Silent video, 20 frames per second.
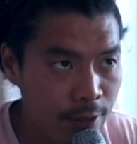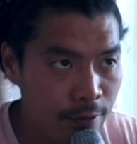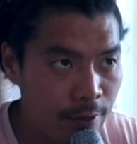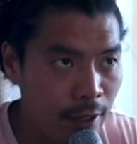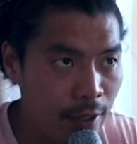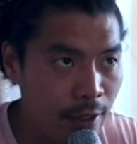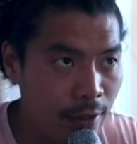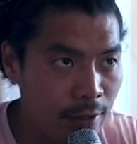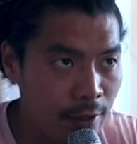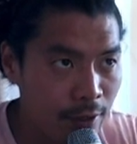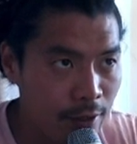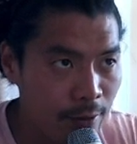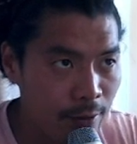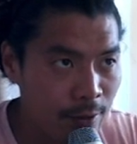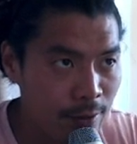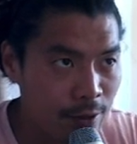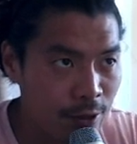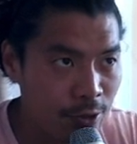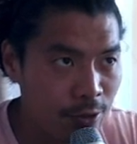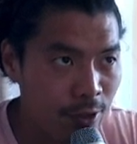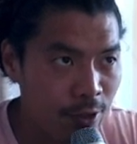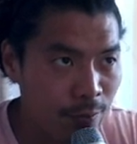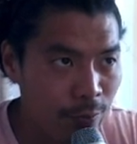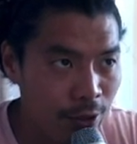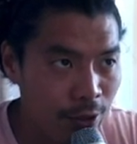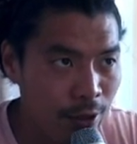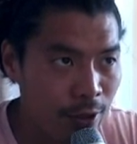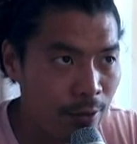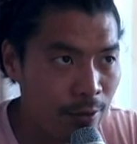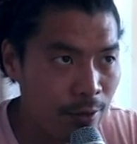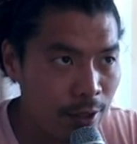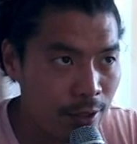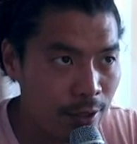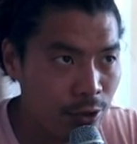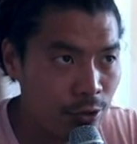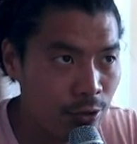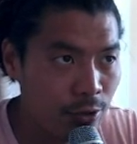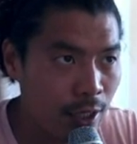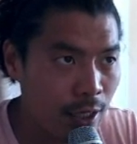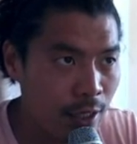around and there was a tree up there, I would have hit the
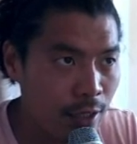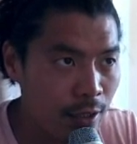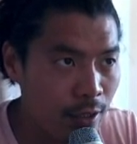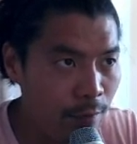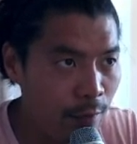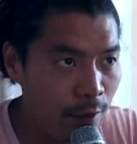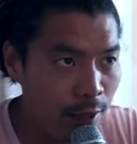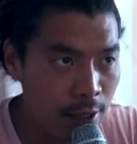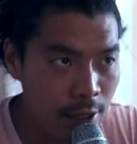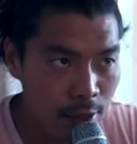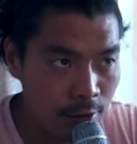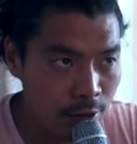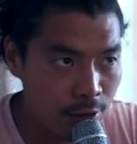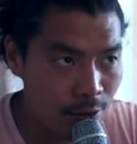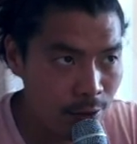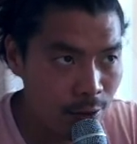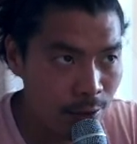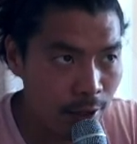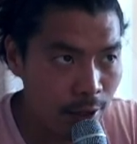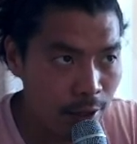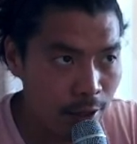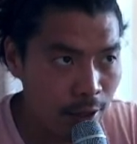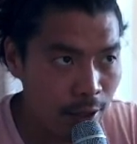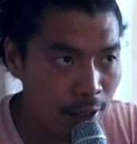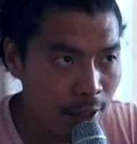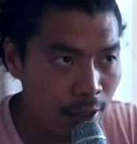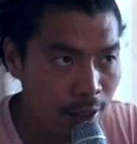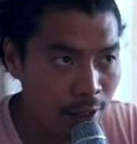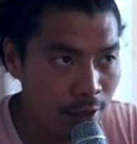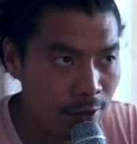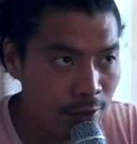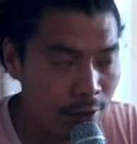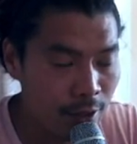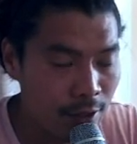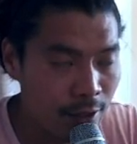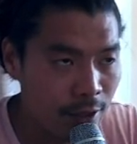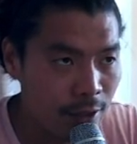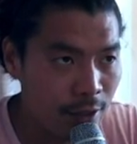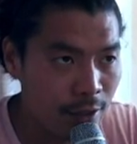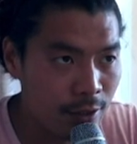tree. And it faded out too quick. And now,
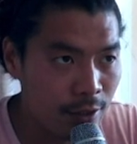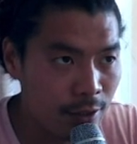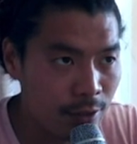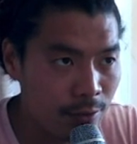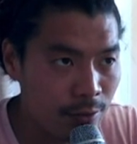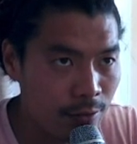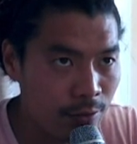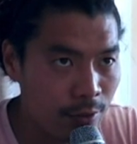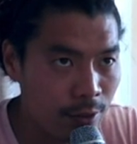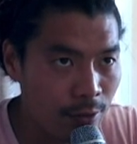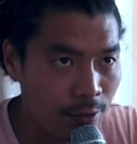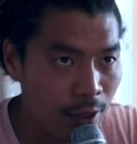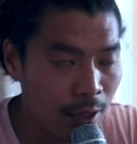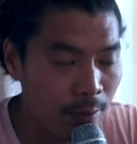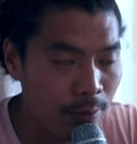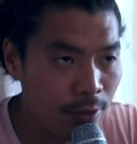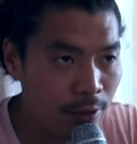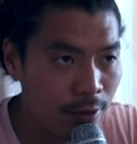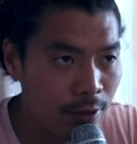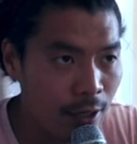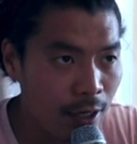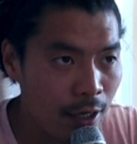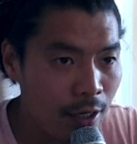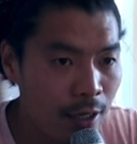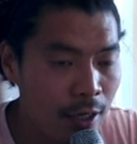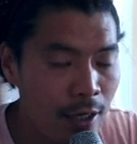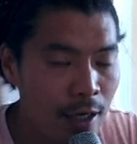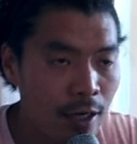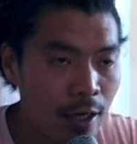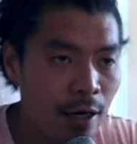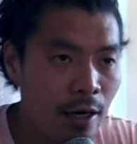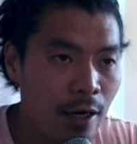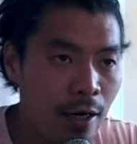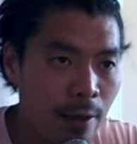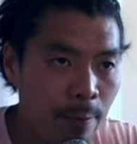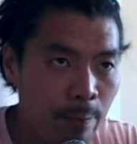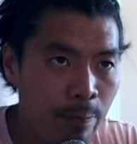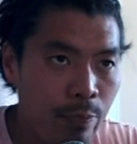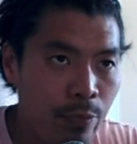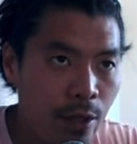like, the distance was really crappy on that.
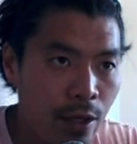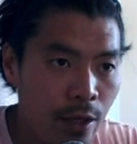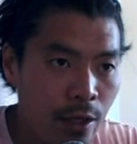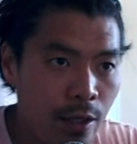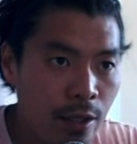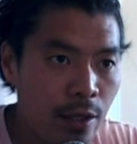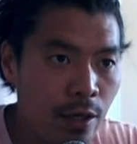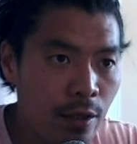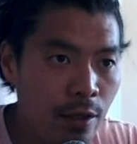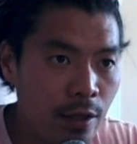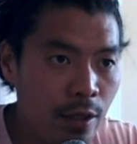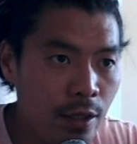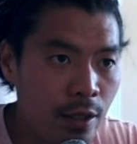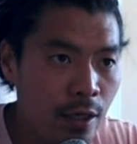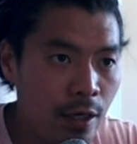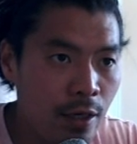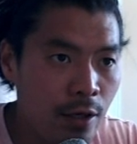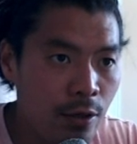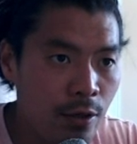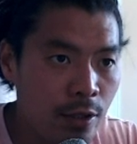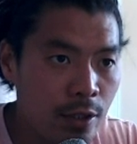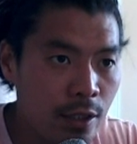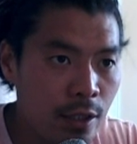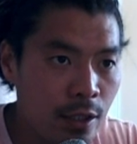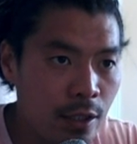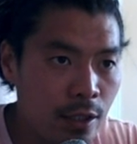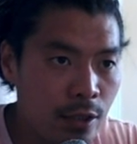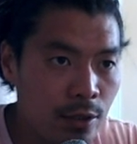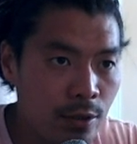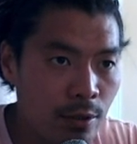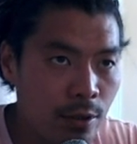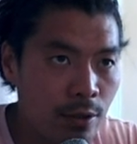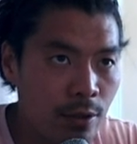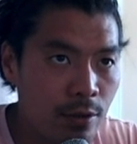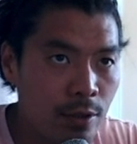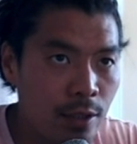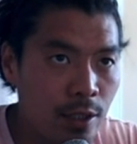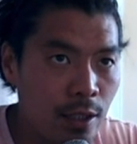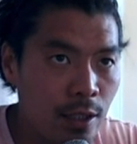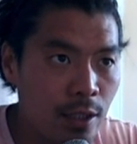The other thing that I noticed in these
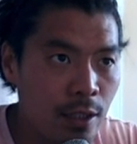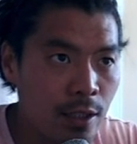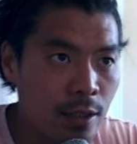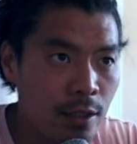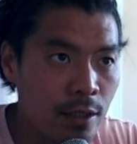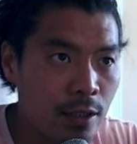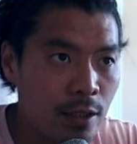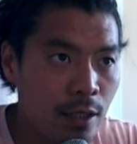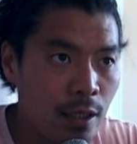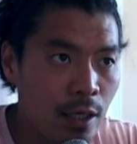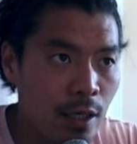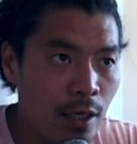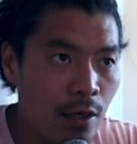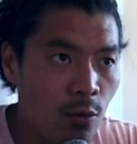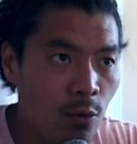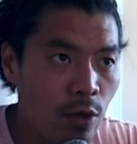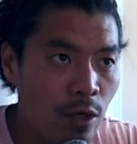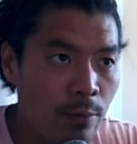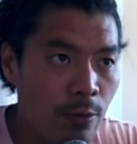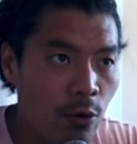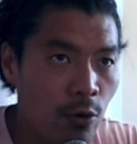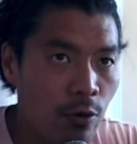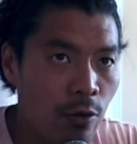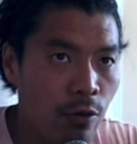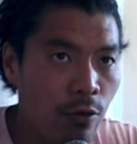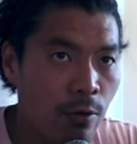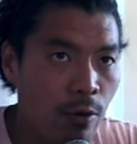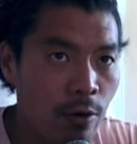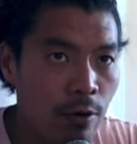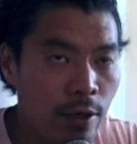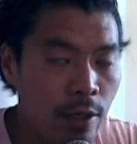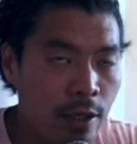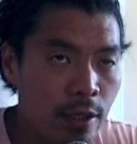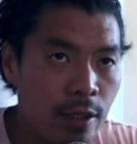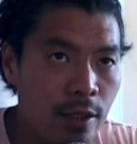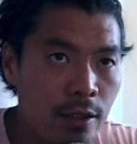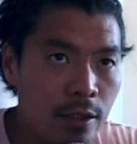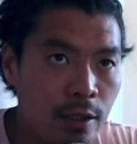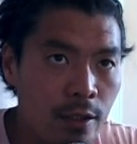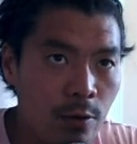throws is when I'm going to throw it
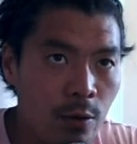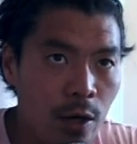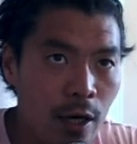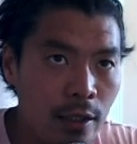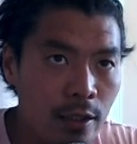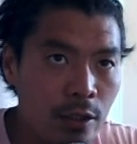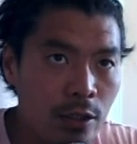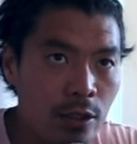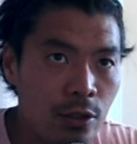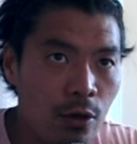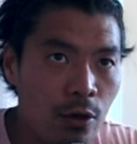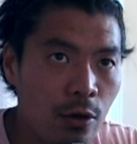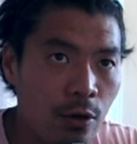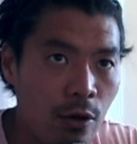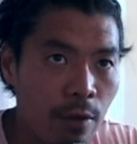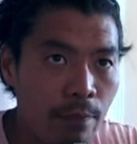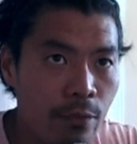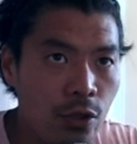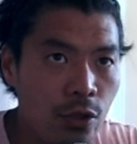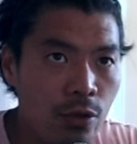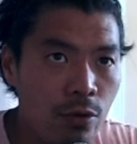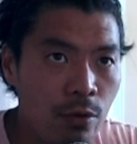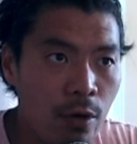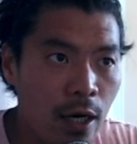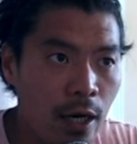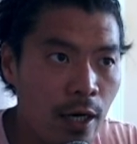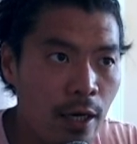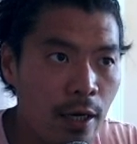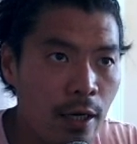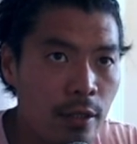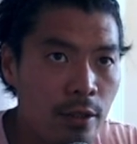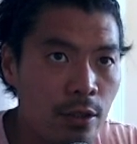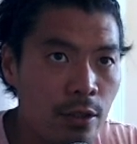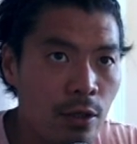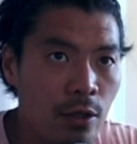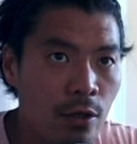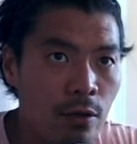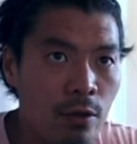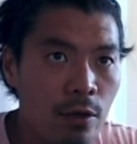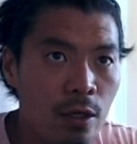is I start up too high.
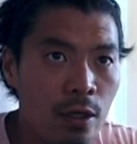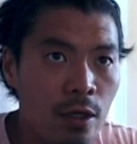So,